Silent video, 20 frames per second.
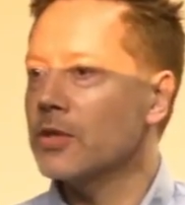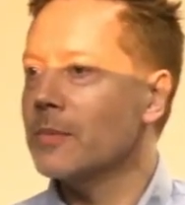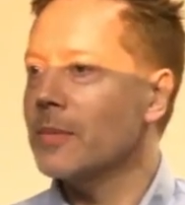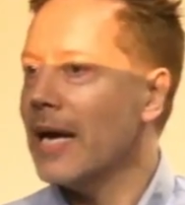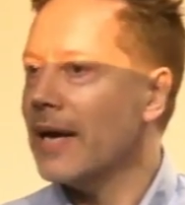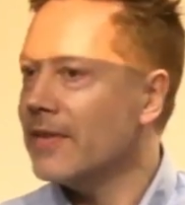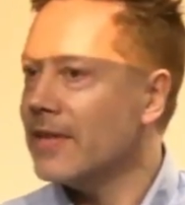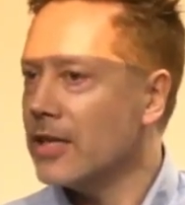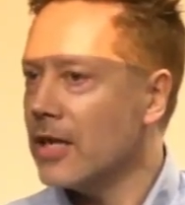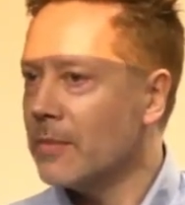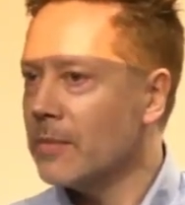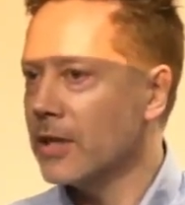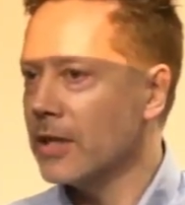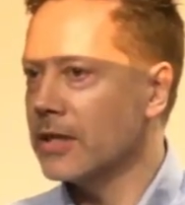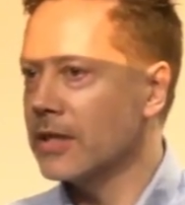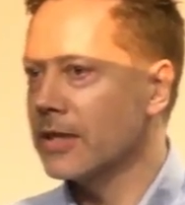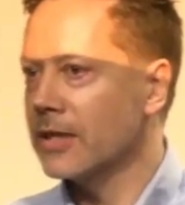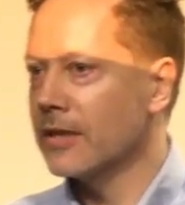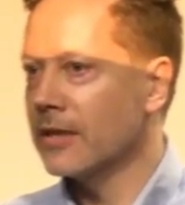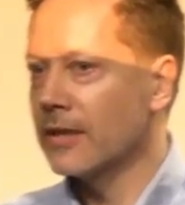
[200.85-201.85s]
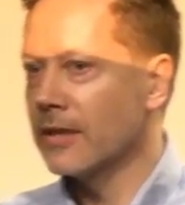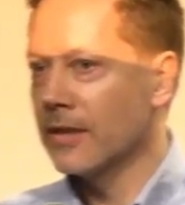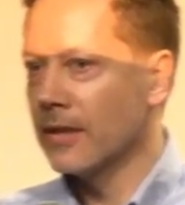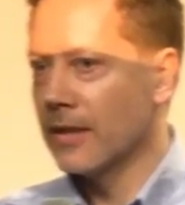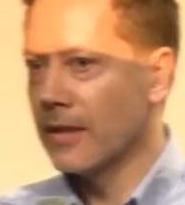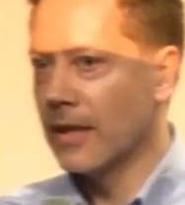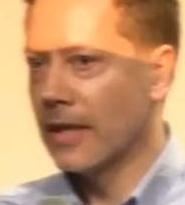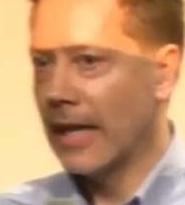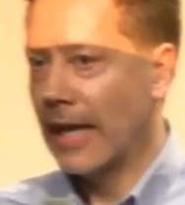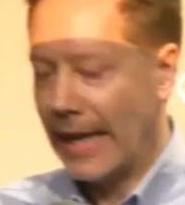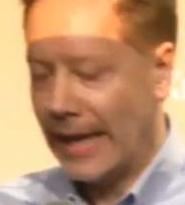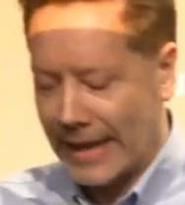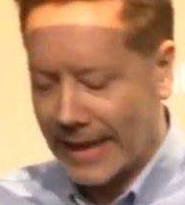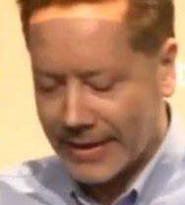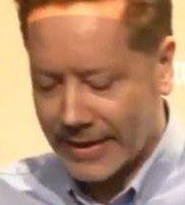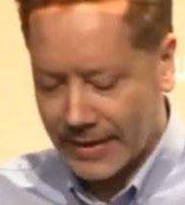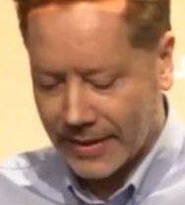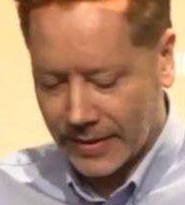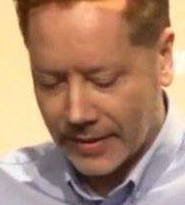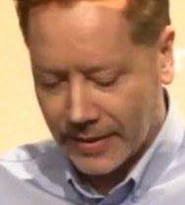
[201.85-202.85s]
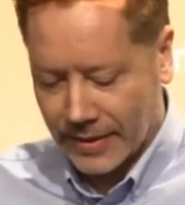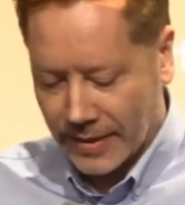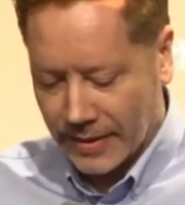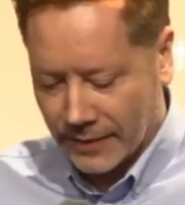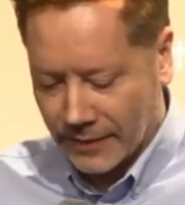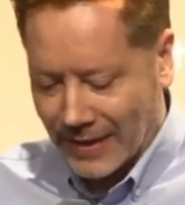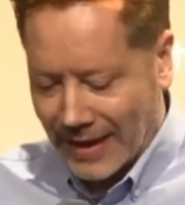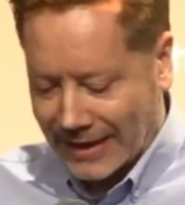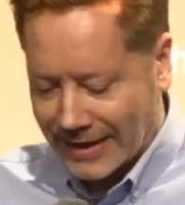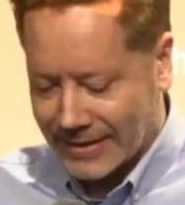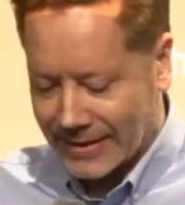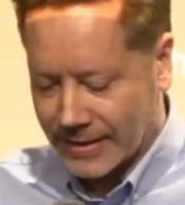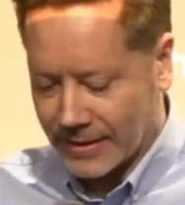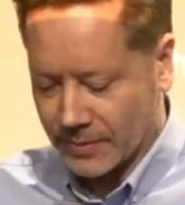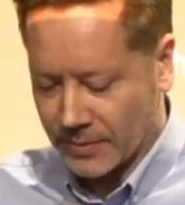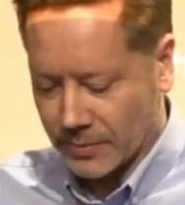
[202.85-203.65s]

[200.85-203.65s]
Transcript: heavy numbers and facts.